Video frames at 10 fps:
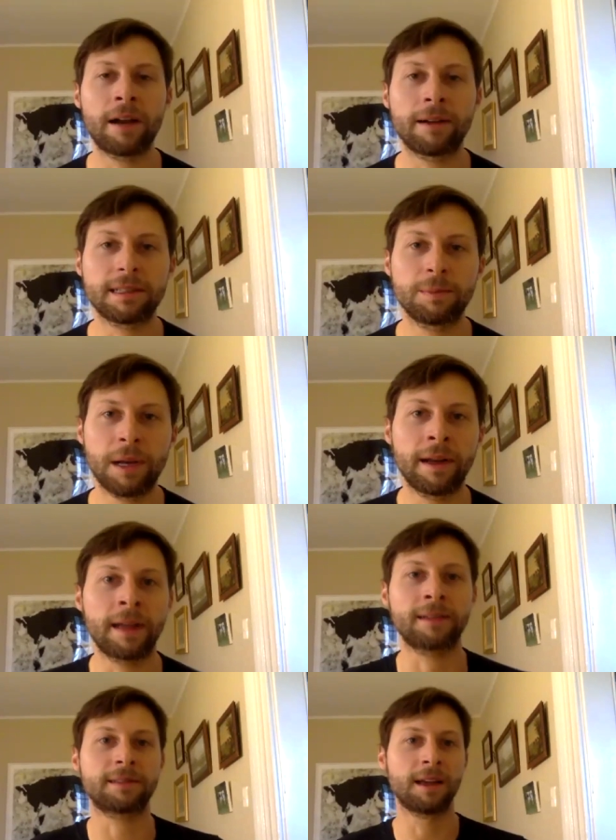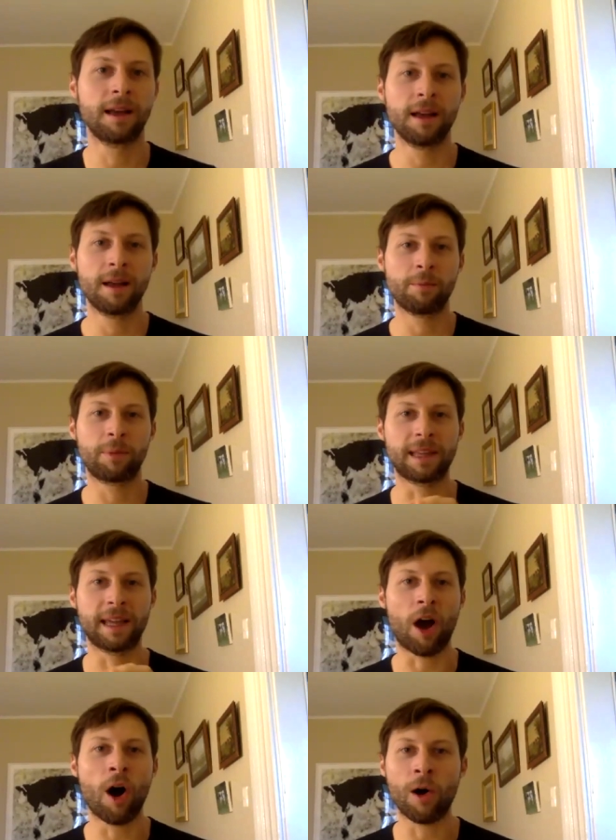experience, but
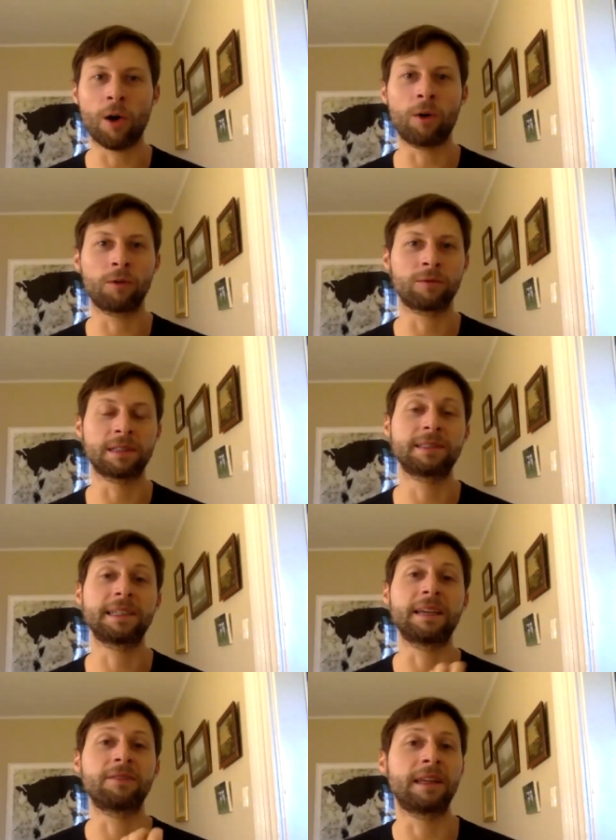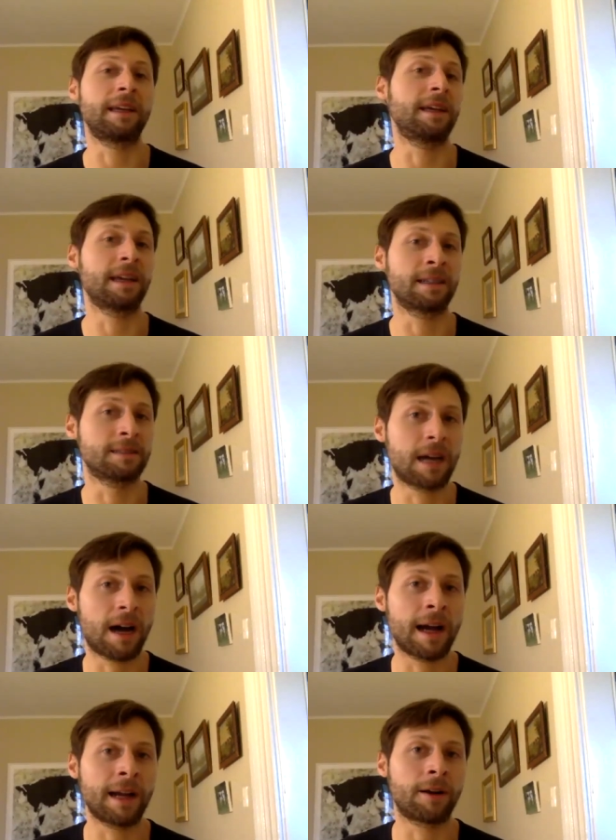they all receive the
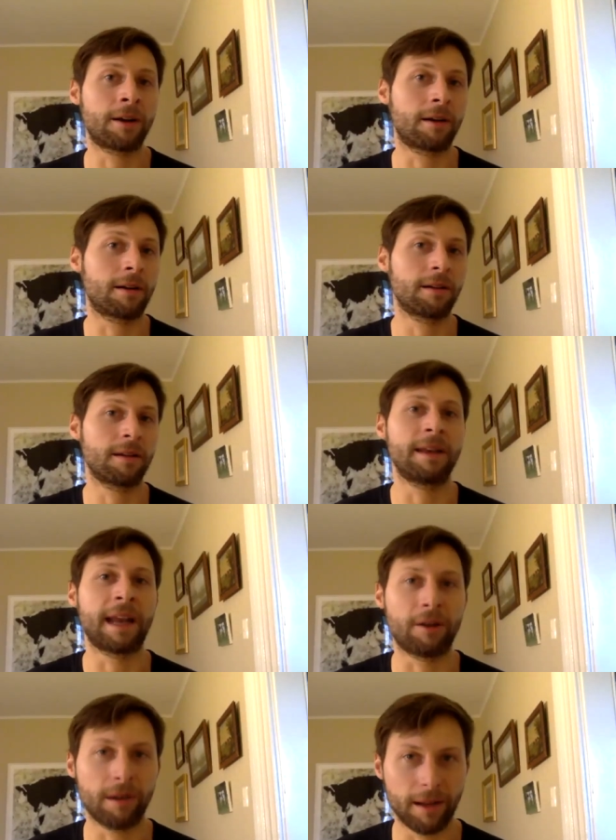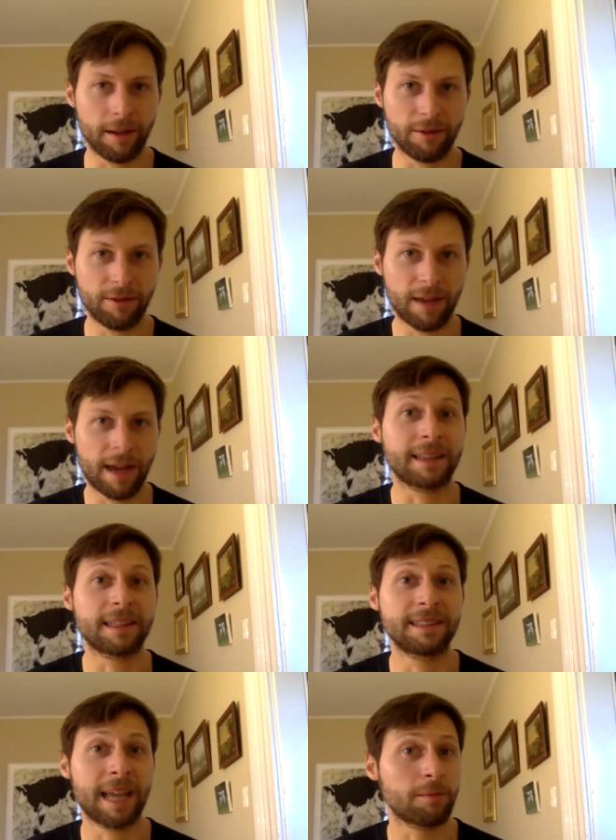entire narrative at the
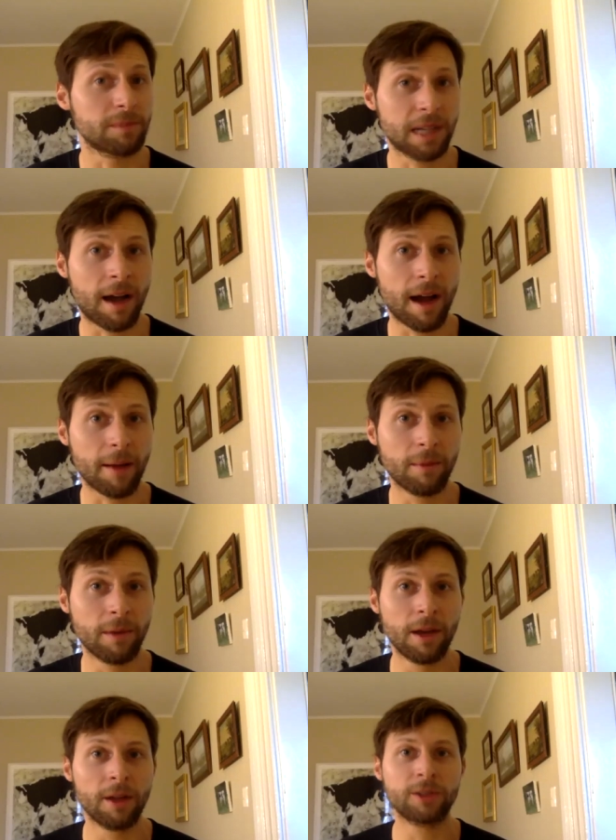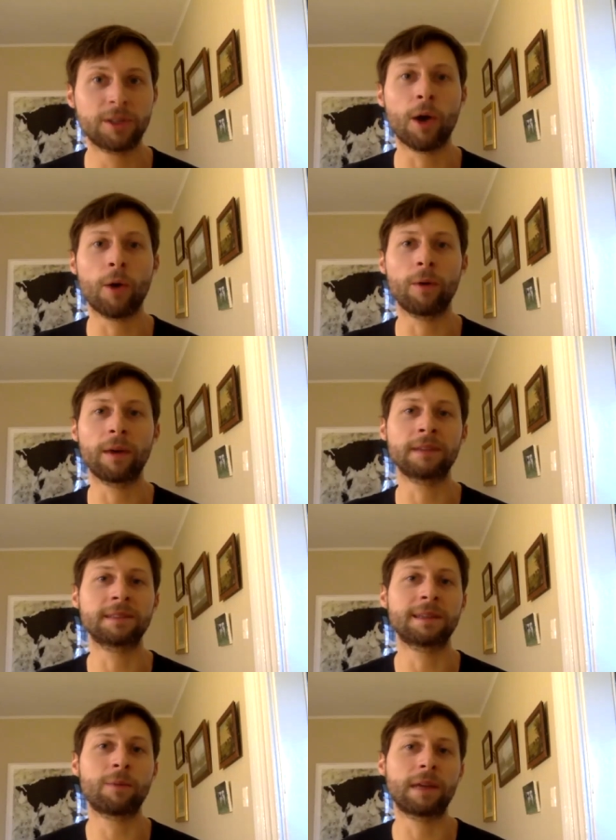same time. So in
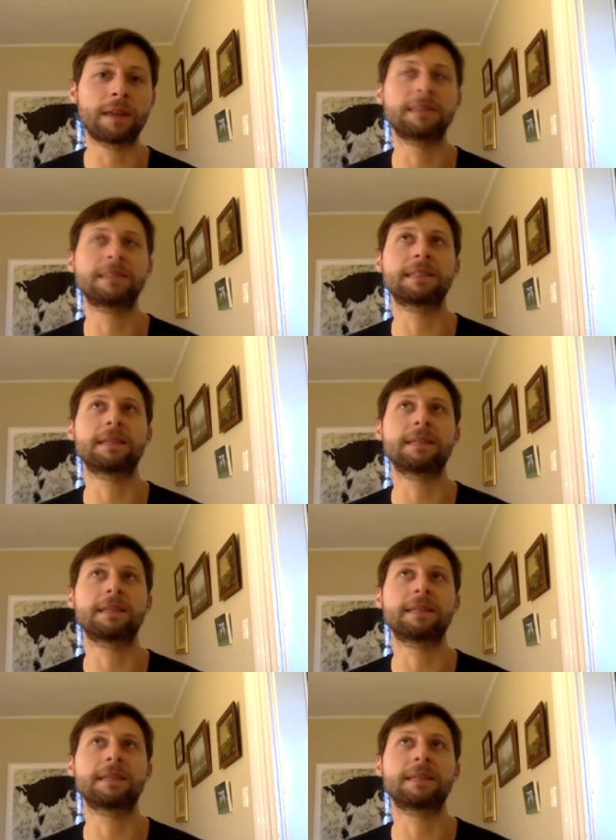some ways, it's